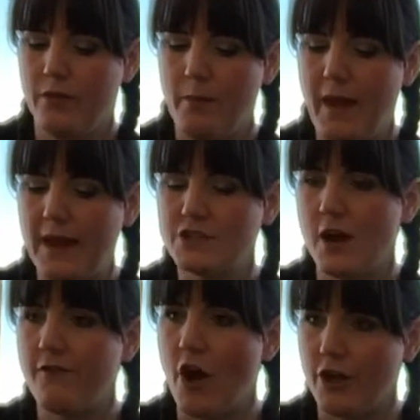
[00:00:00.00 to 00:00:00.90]
the paint
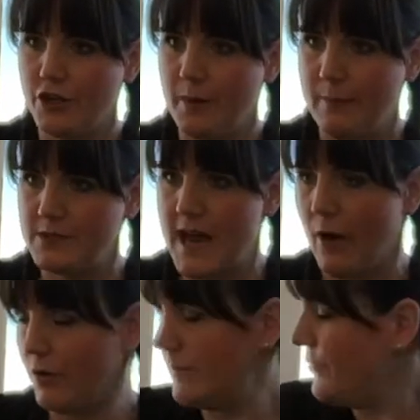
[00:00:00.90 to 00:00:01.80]
off on your paper
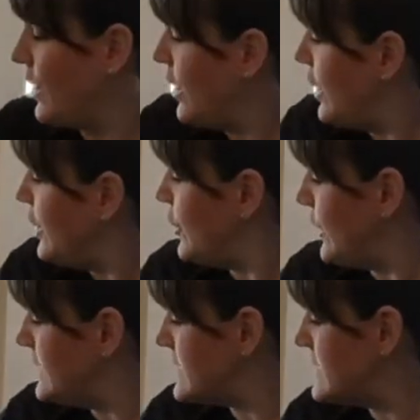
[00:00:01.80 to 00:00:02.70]
towel. You're
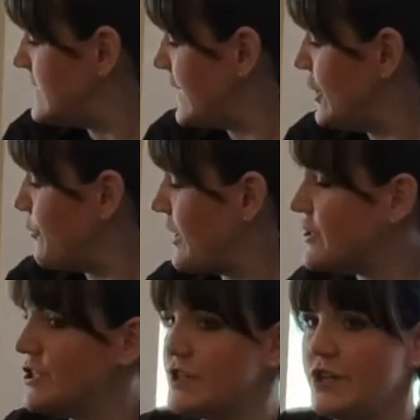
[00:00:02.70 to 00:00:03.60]
going to stick your
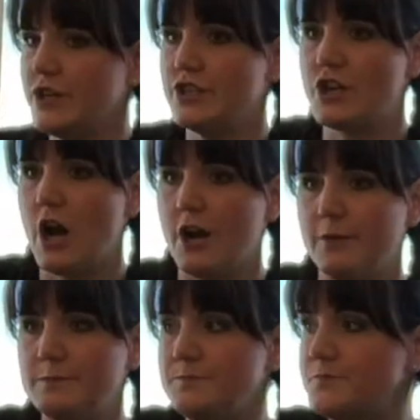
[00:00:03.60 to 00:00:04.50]
brush into your
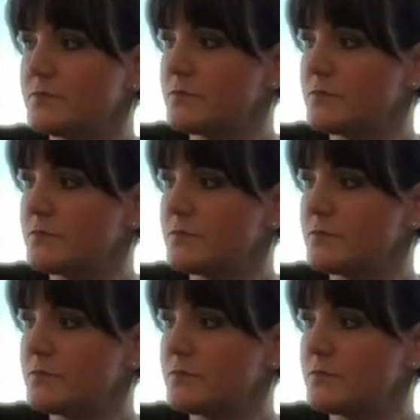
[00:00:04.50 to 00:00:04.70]
jar